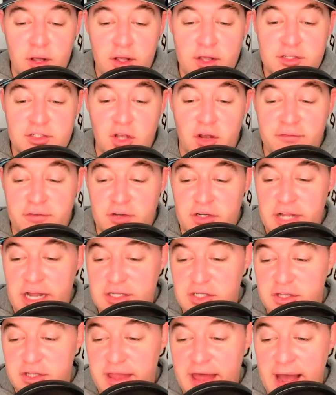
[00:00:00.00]
So if you're
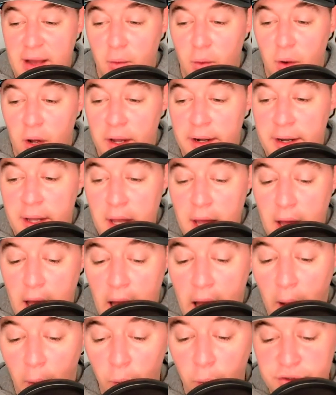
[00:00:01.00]
catching that one,
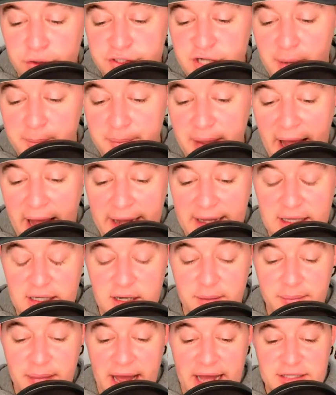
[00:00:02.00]
we'll jump back
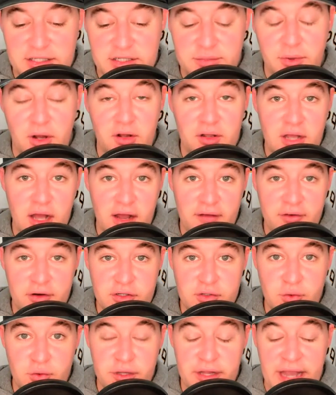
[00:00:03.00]
into basketball
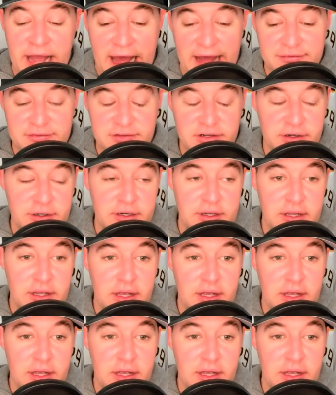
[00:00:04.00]
coverage really after